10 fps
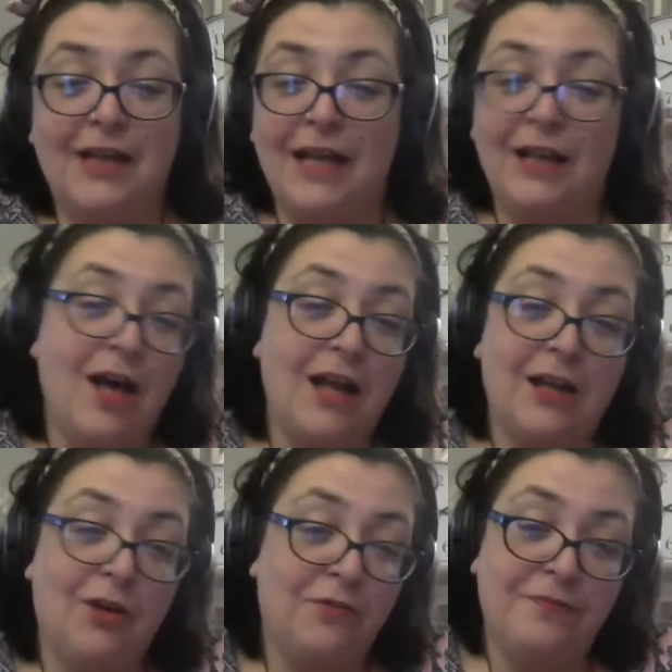I
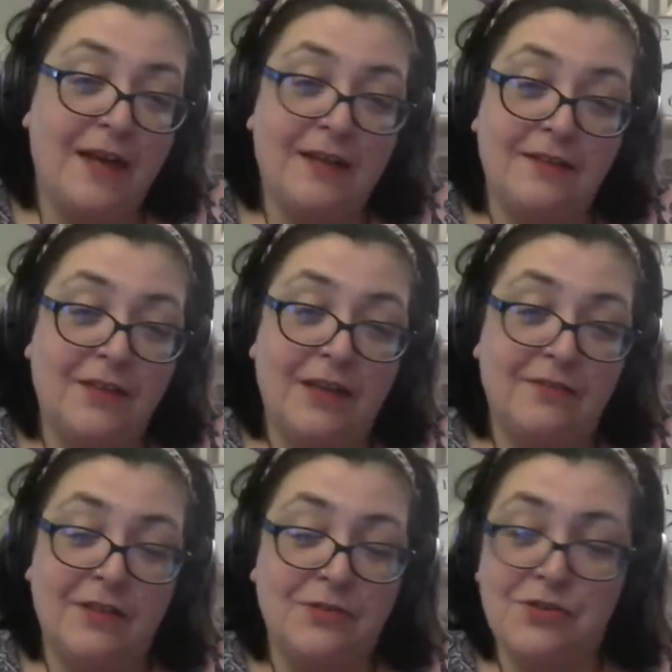love
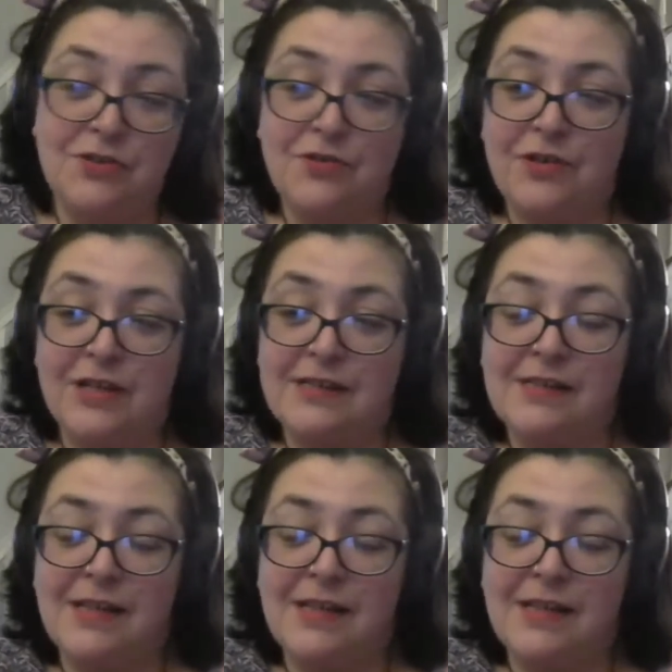those stories.